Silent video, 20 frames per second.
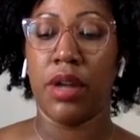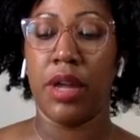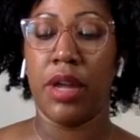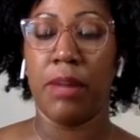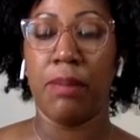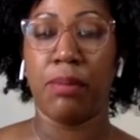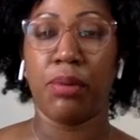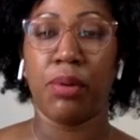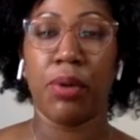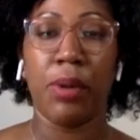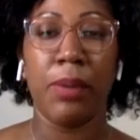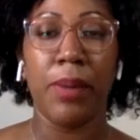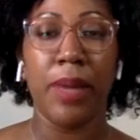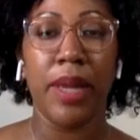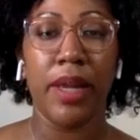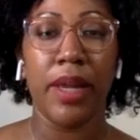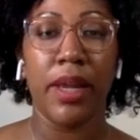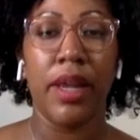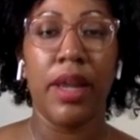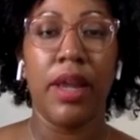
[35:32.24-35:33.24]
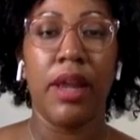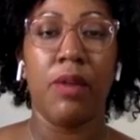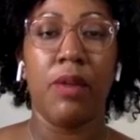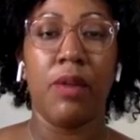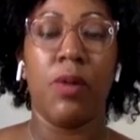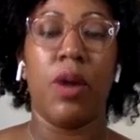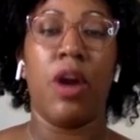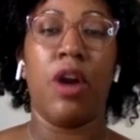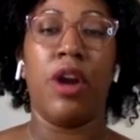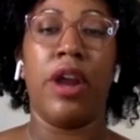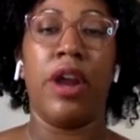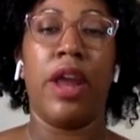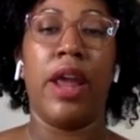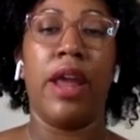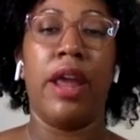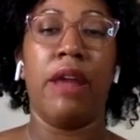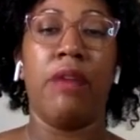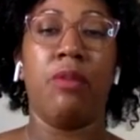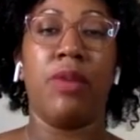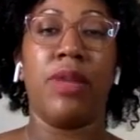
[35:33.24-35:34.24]
employment
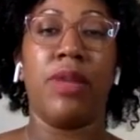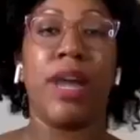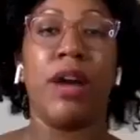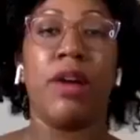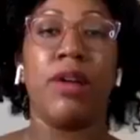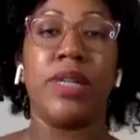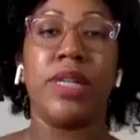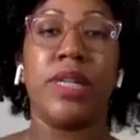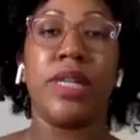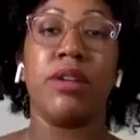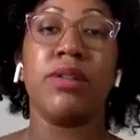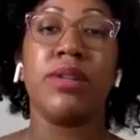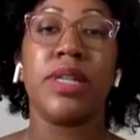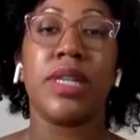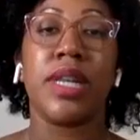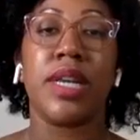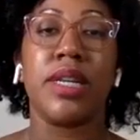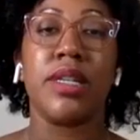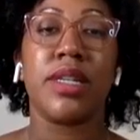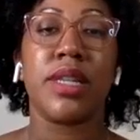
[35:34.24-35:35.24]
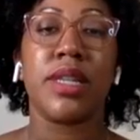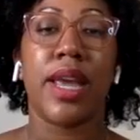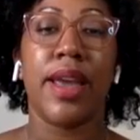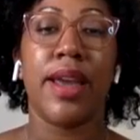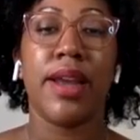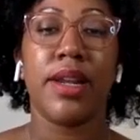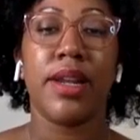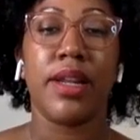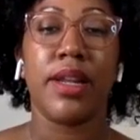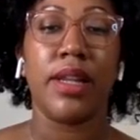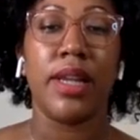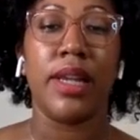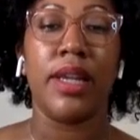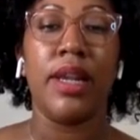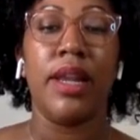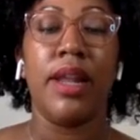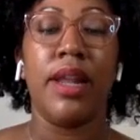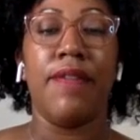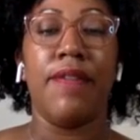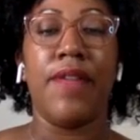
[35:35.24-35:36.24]
and without skill sets,
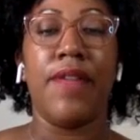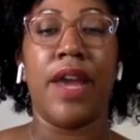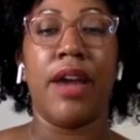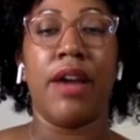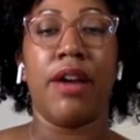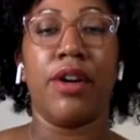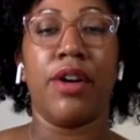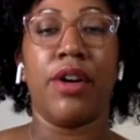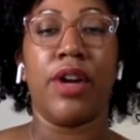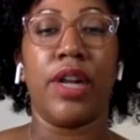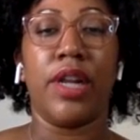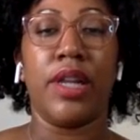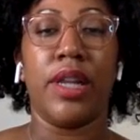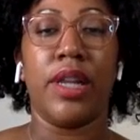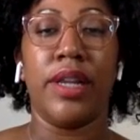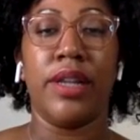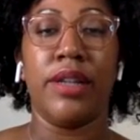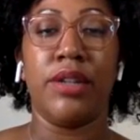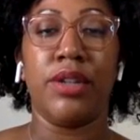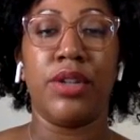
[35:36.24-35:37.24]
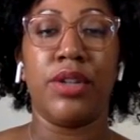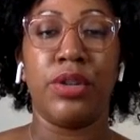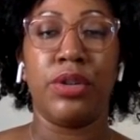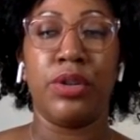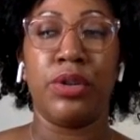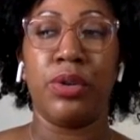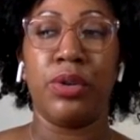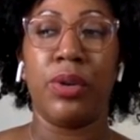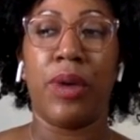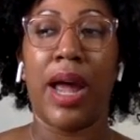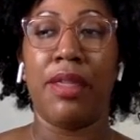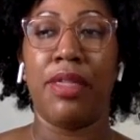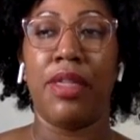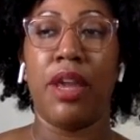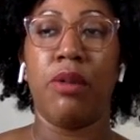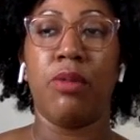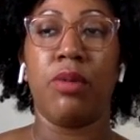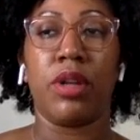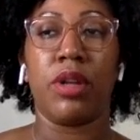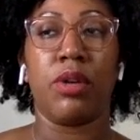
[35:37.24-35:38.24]
candidly, that are going to lend to, I
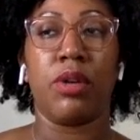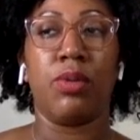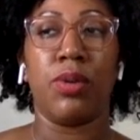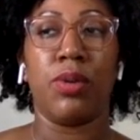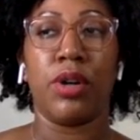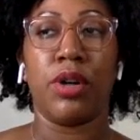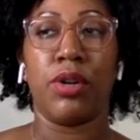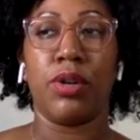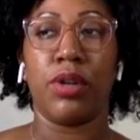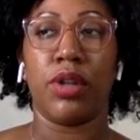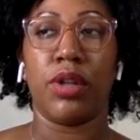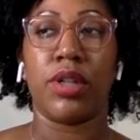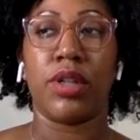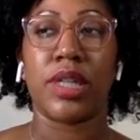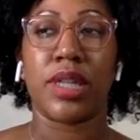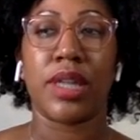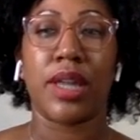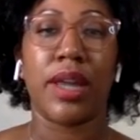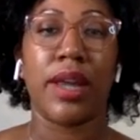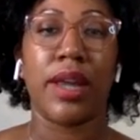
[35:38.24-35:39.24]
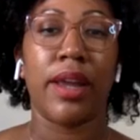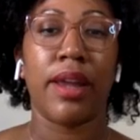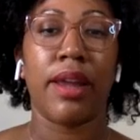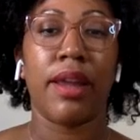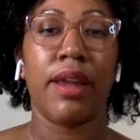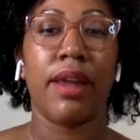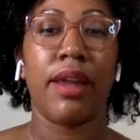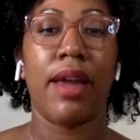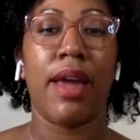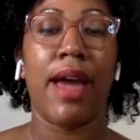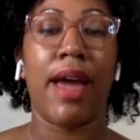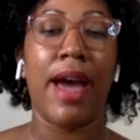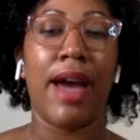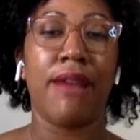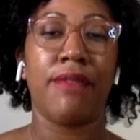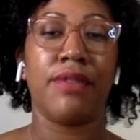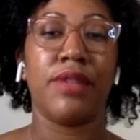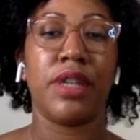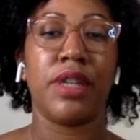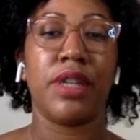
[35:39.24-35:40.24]
think, what the world looks like
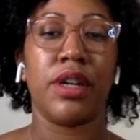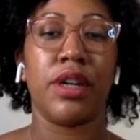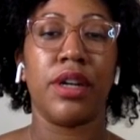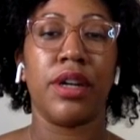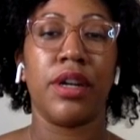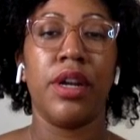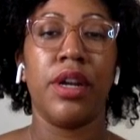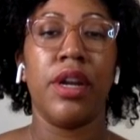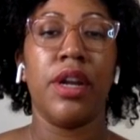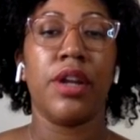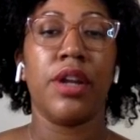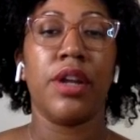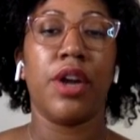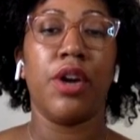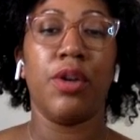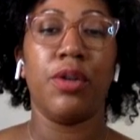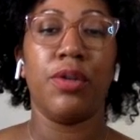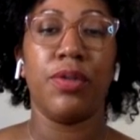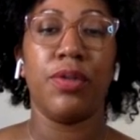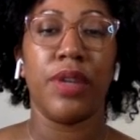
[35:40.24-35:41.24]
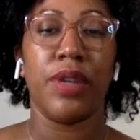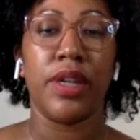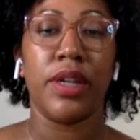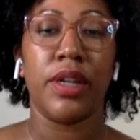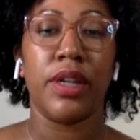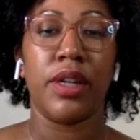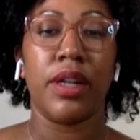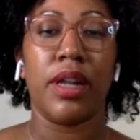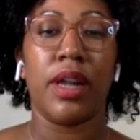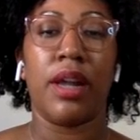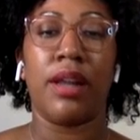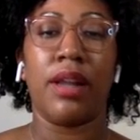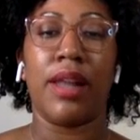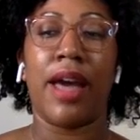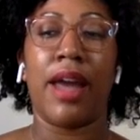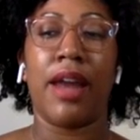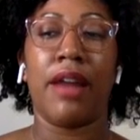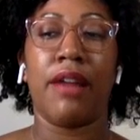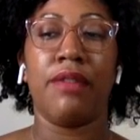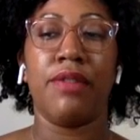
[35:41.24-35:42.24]
after COVID. A
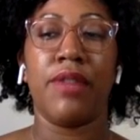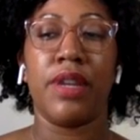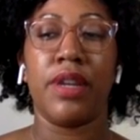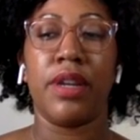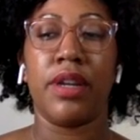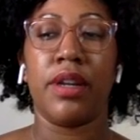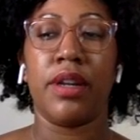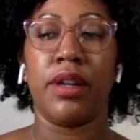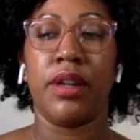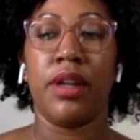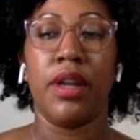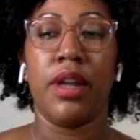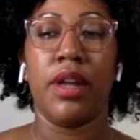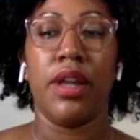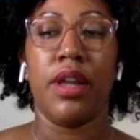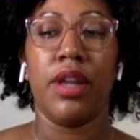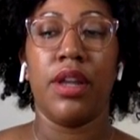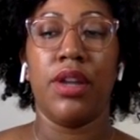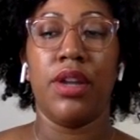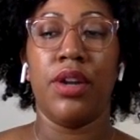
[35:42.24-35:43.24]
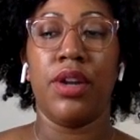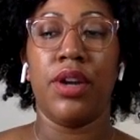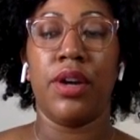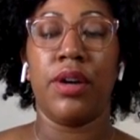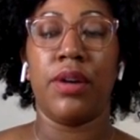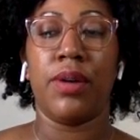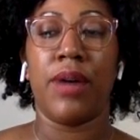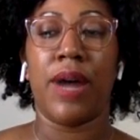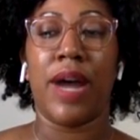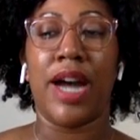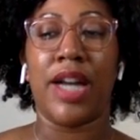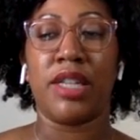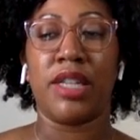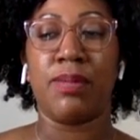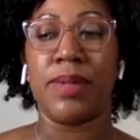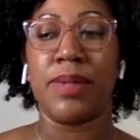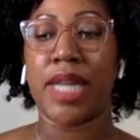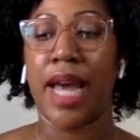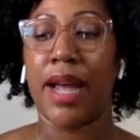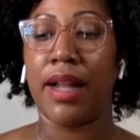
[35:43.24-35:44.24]
lot of the, you know,
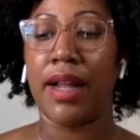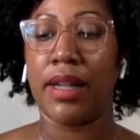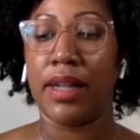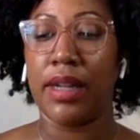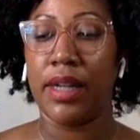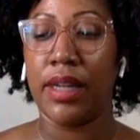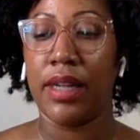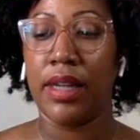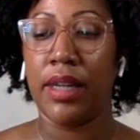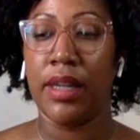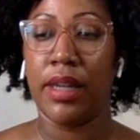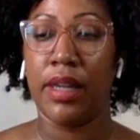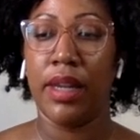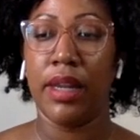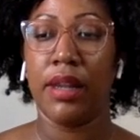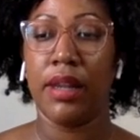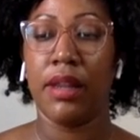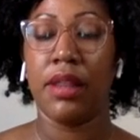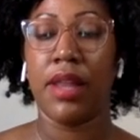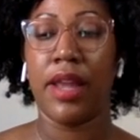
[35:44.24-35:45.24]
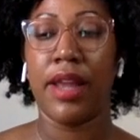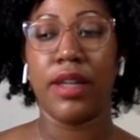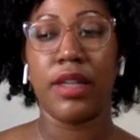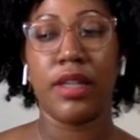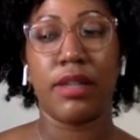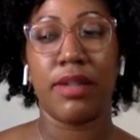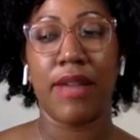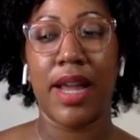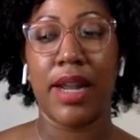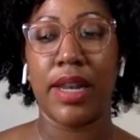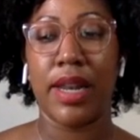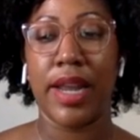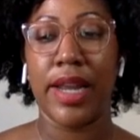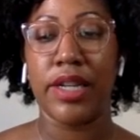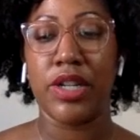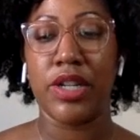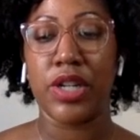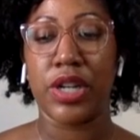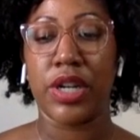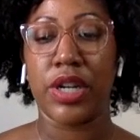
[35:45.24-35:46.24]
hospitality, things of that
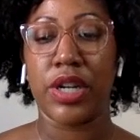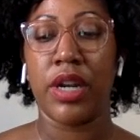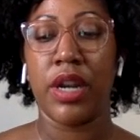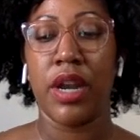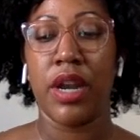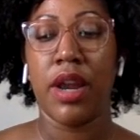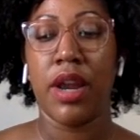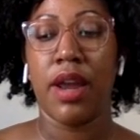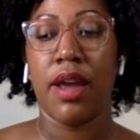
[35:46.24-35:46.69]
nature,